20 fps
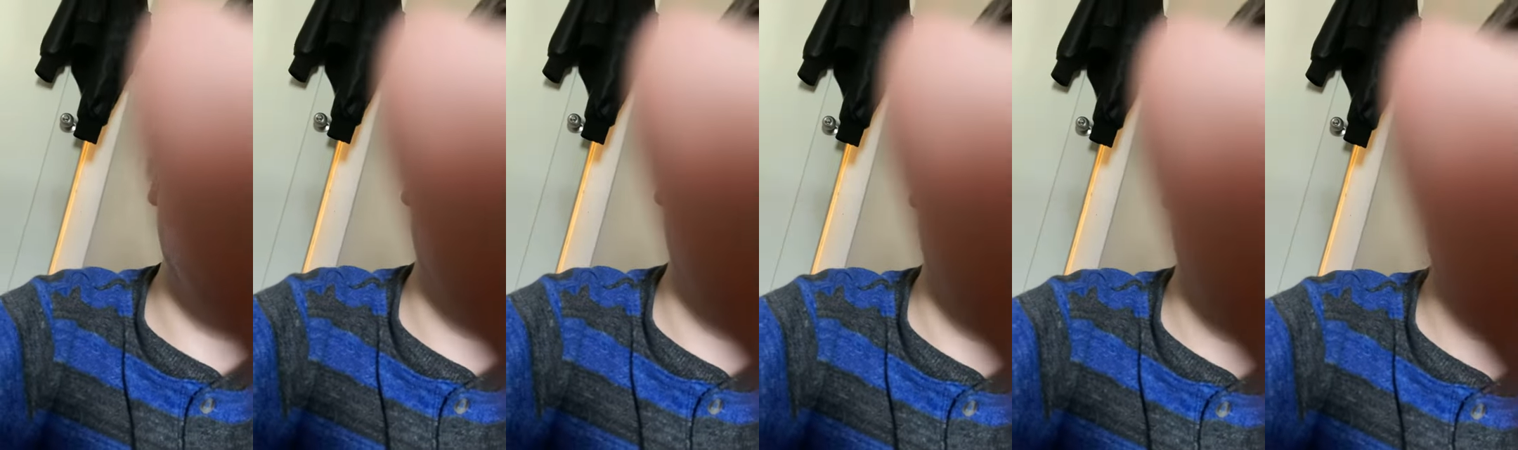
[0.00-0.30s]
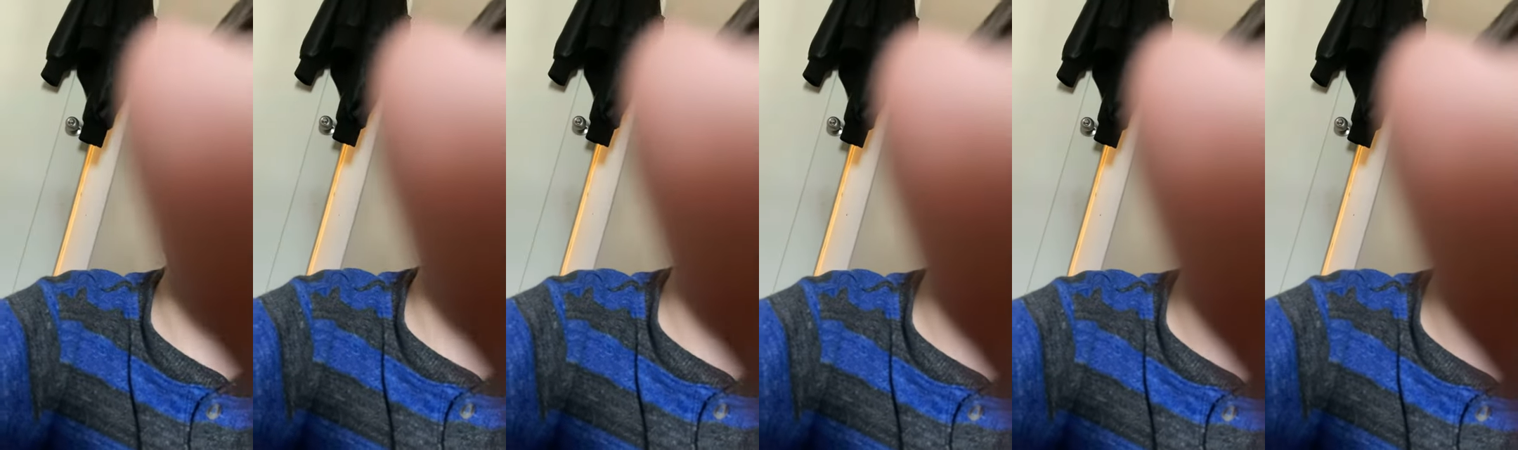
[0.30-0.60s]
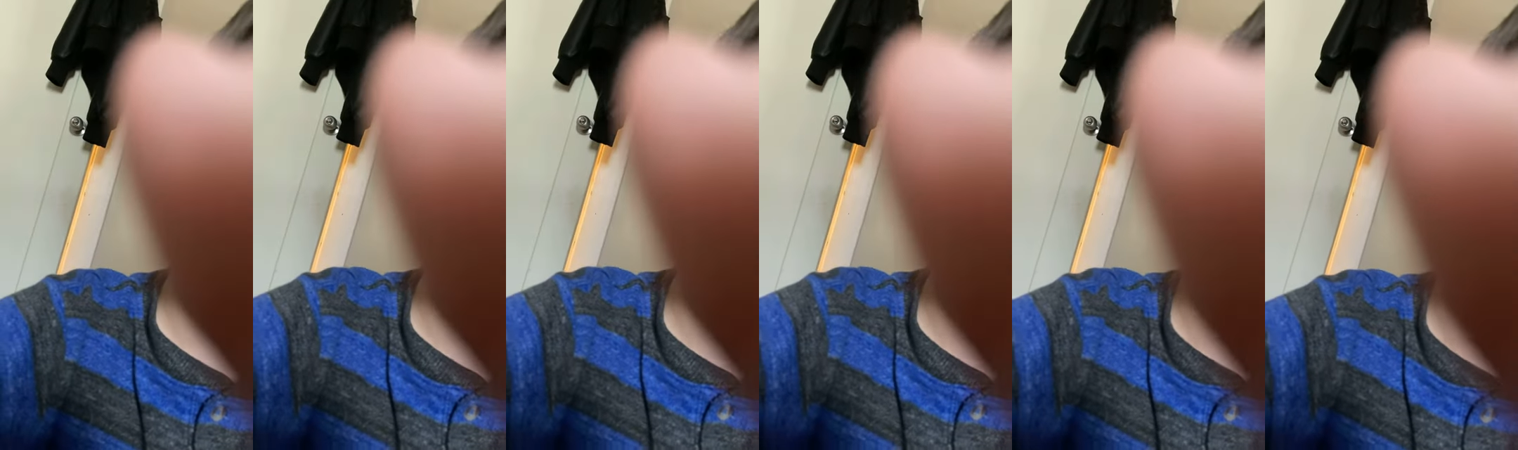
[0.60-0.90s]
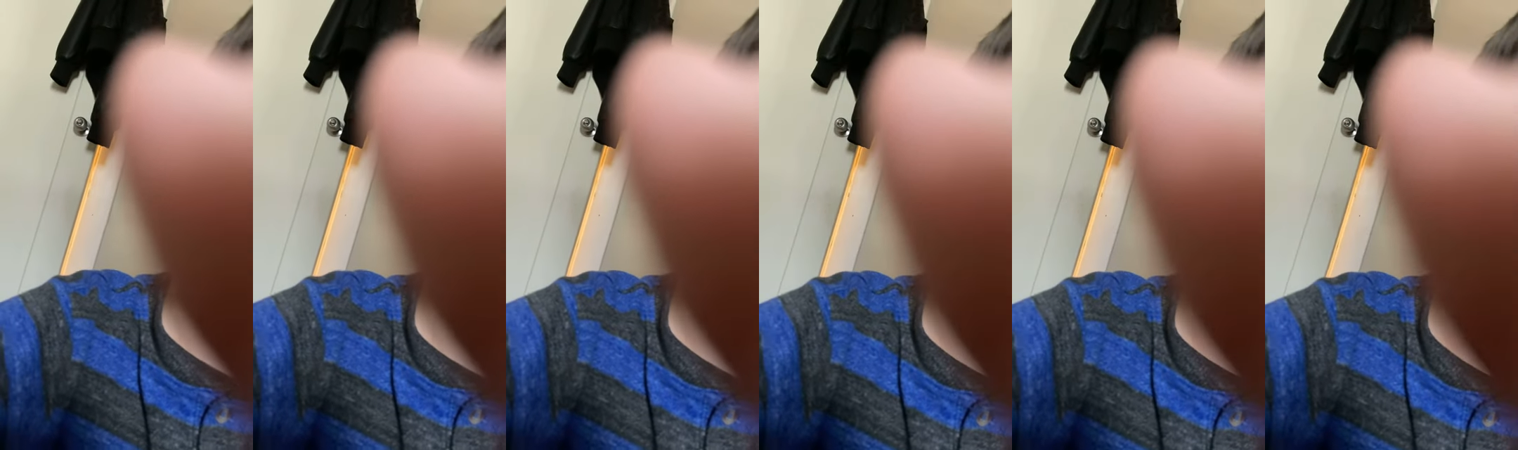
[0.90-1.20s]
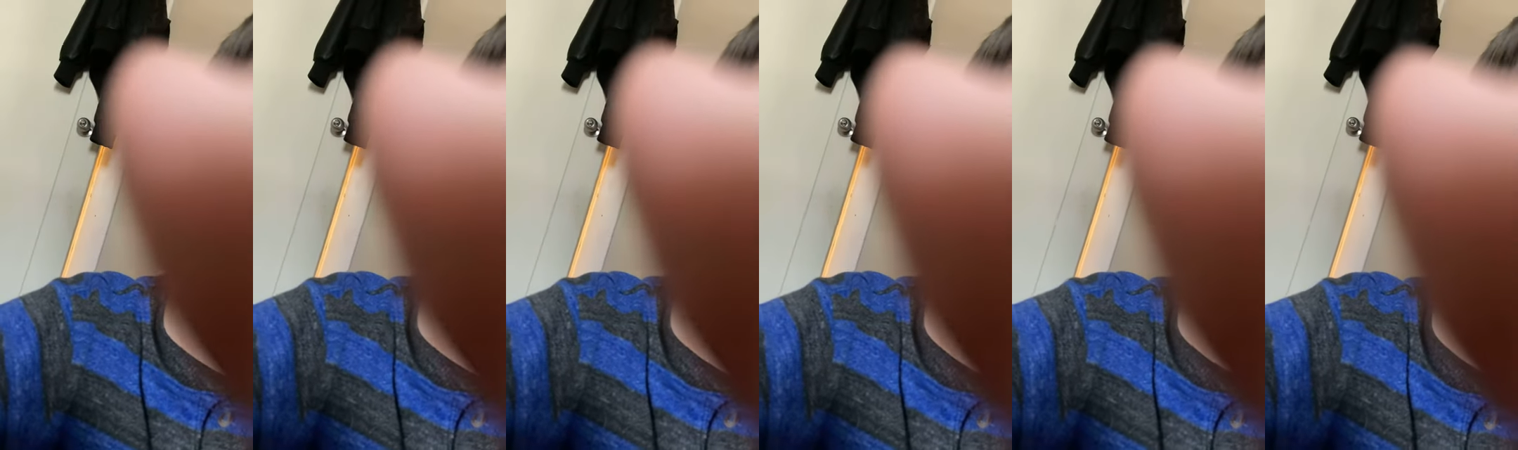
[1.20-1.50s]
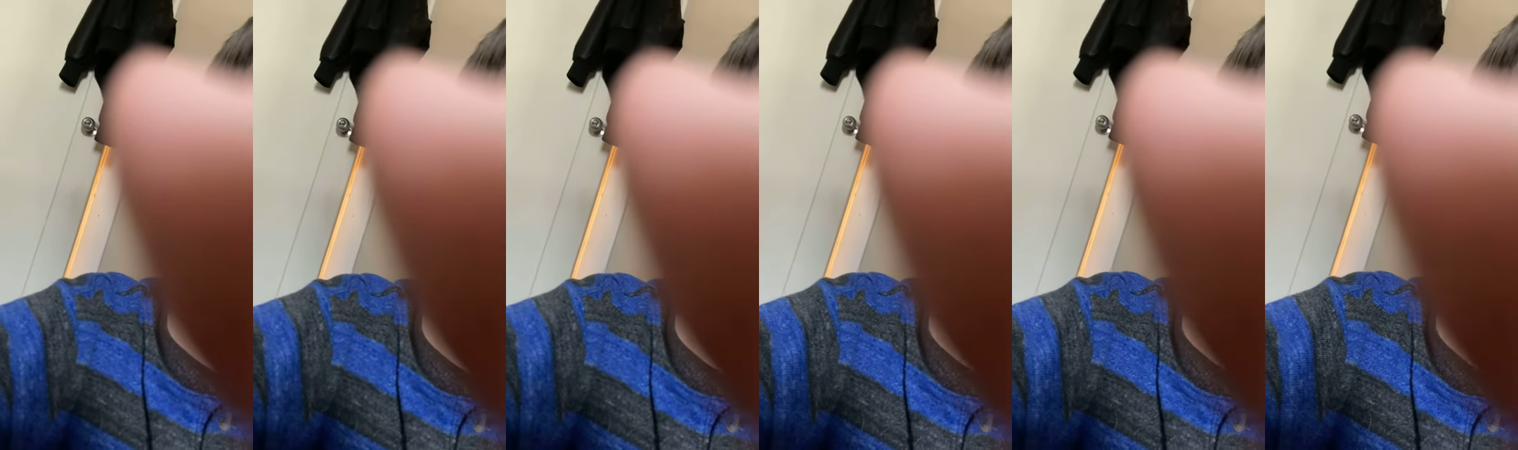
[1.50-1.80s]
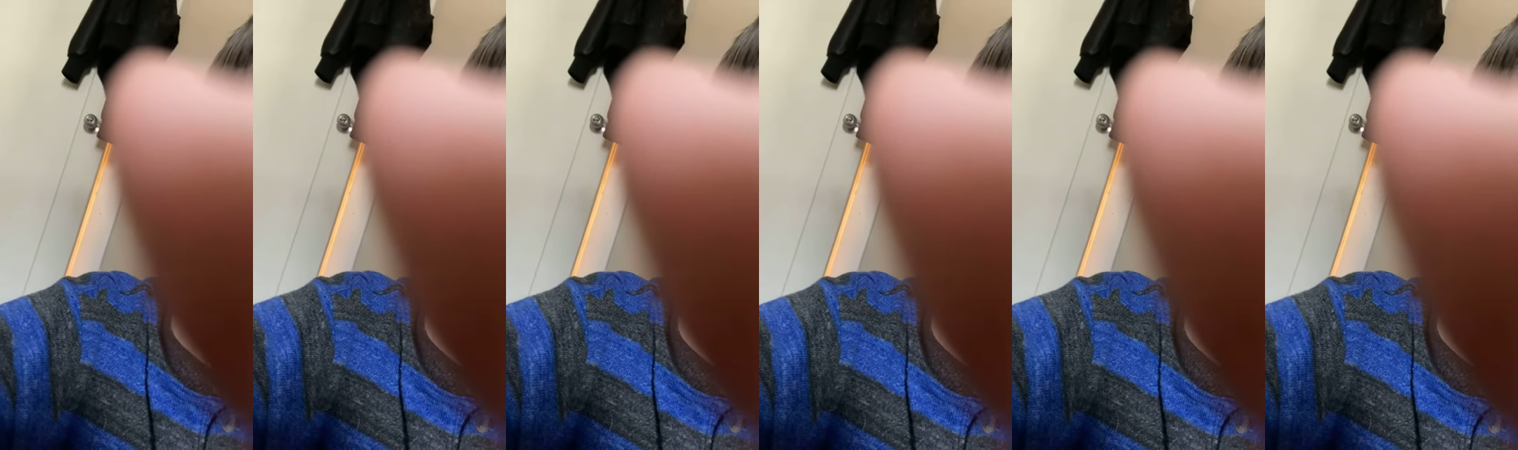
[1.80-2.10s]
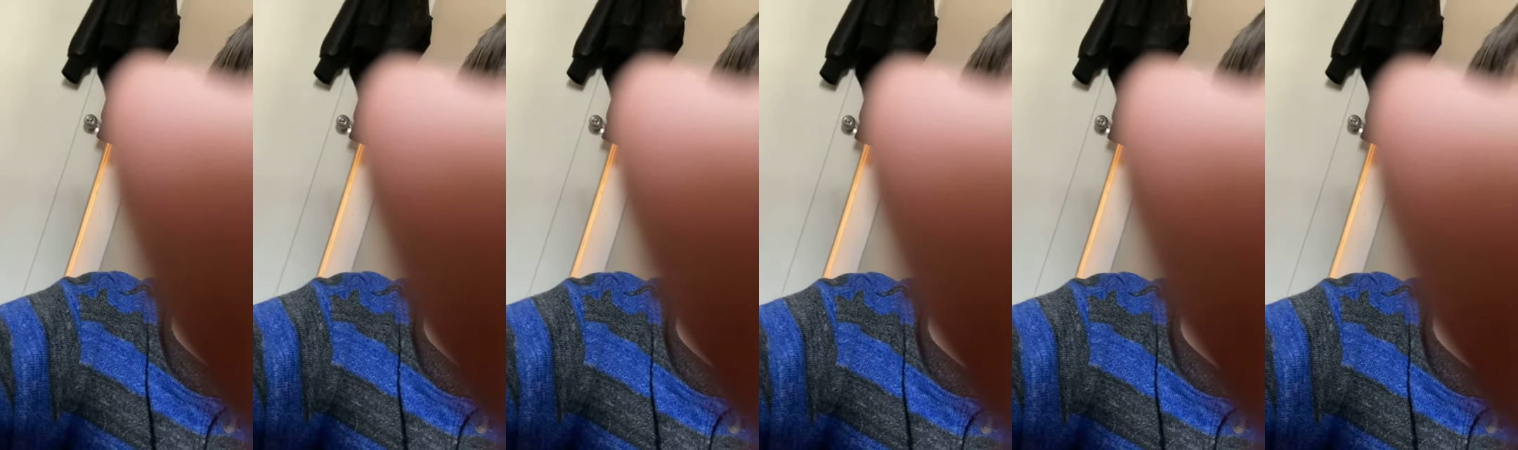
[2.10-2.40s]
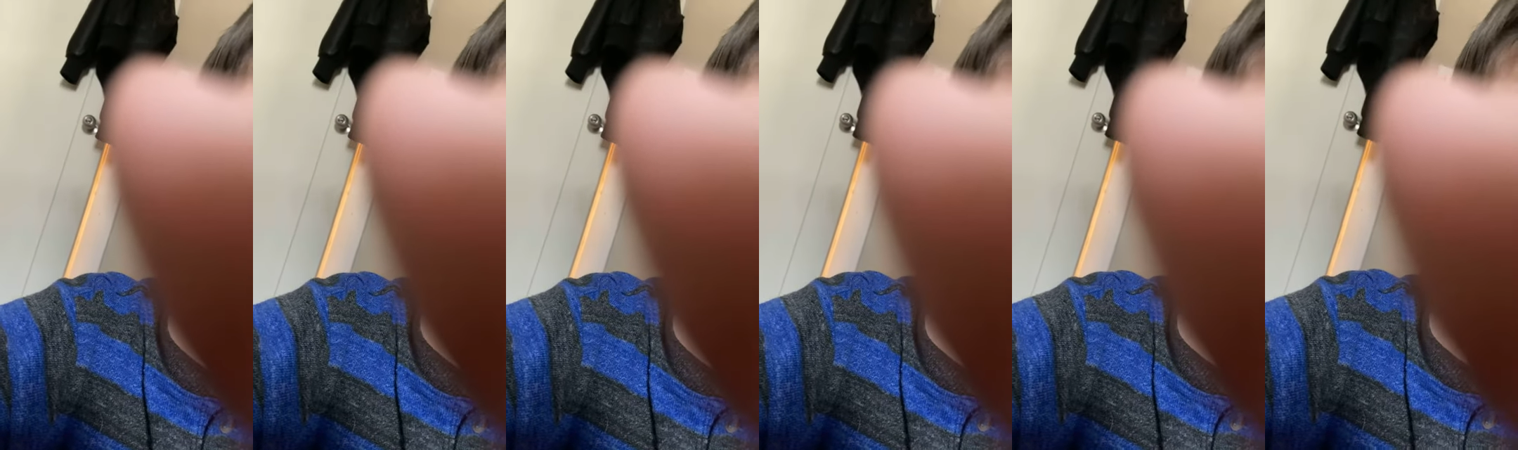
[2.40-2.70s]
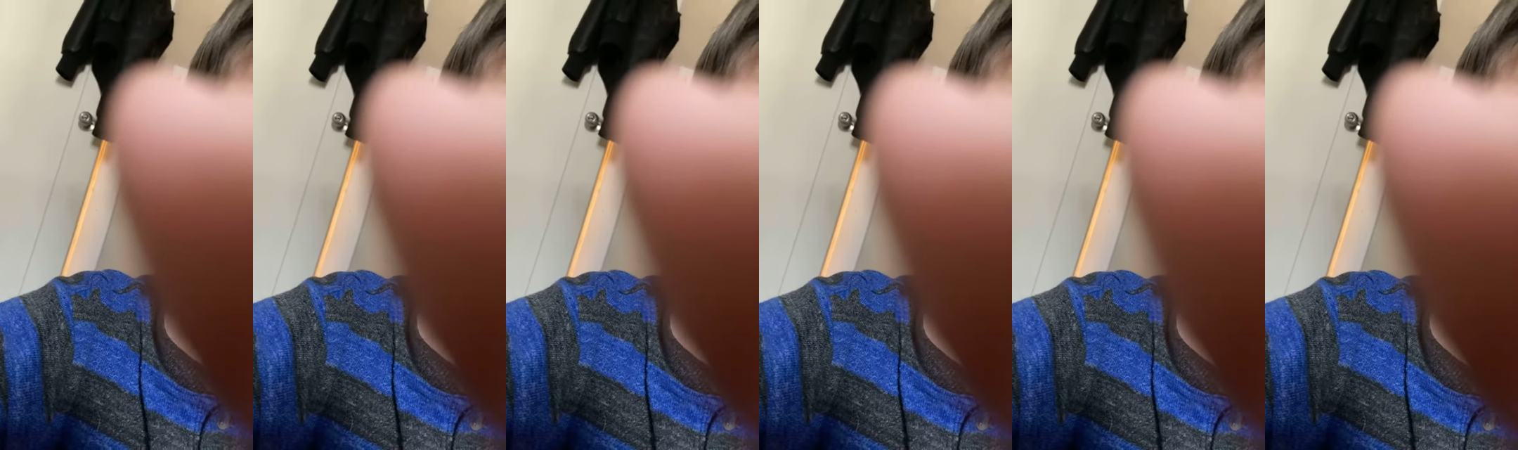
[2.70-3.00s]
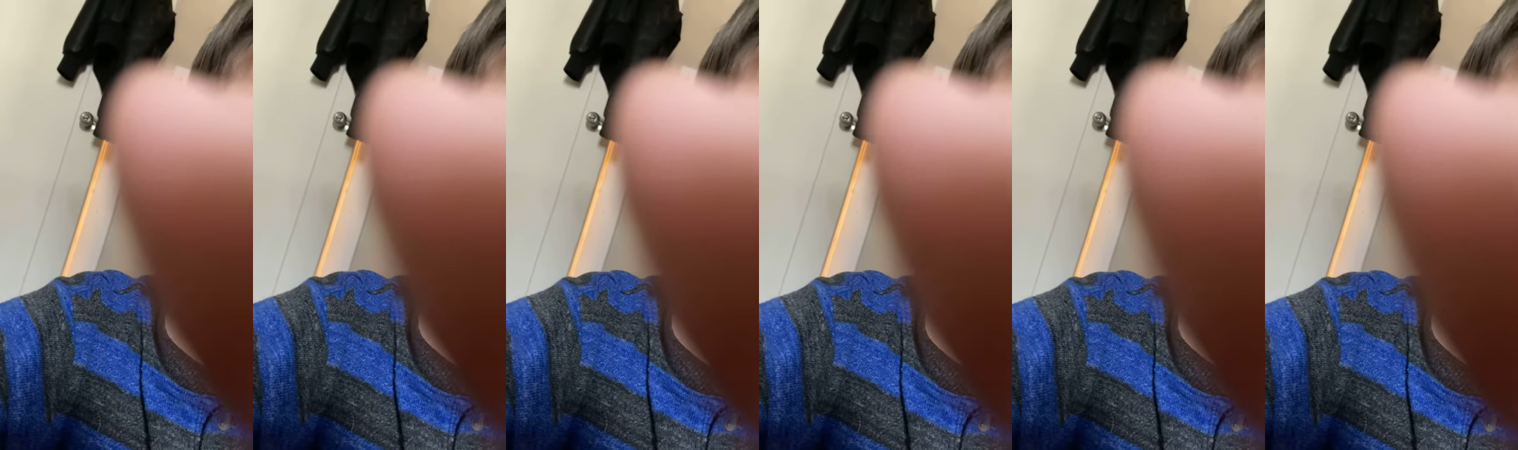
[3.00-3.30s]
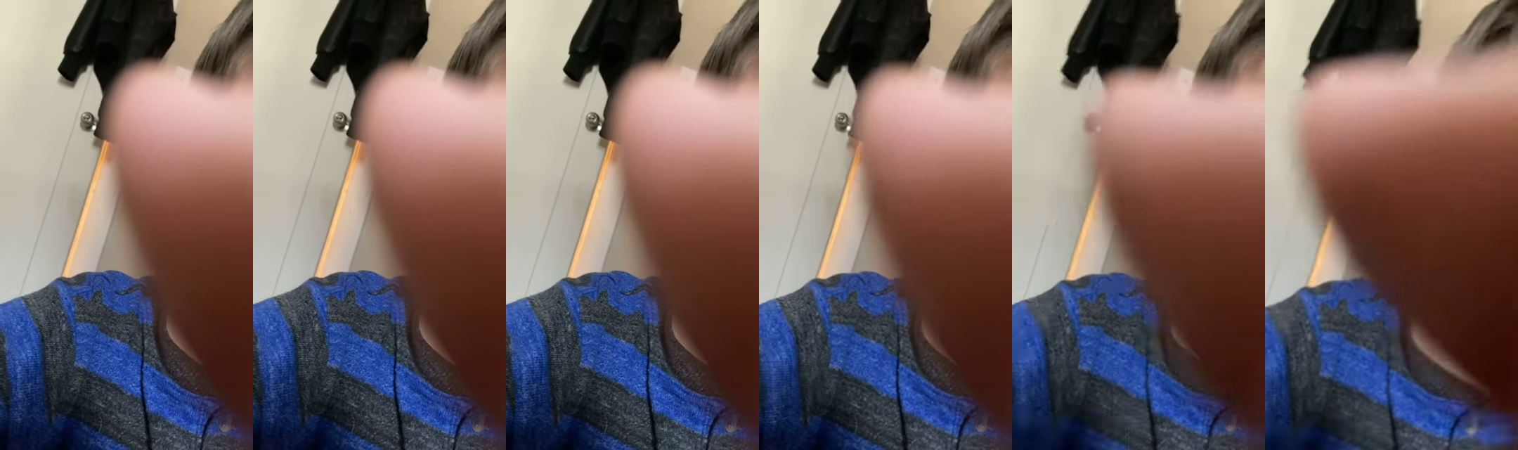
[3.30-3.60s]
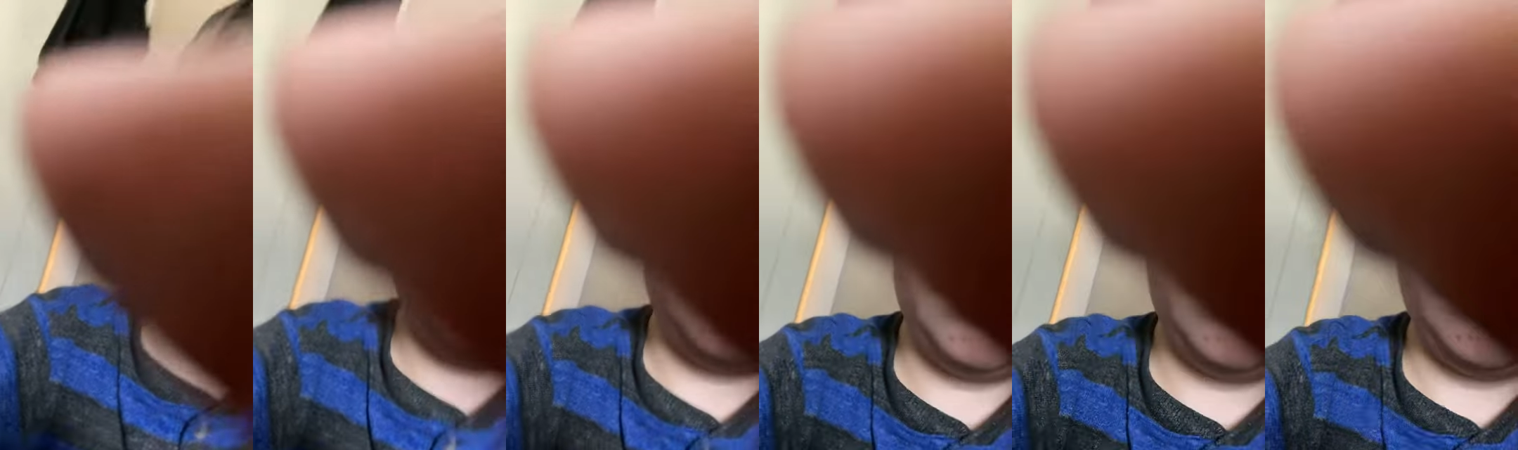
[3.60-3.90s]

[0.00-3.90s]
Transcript: No face is visible, so there are no lips to read.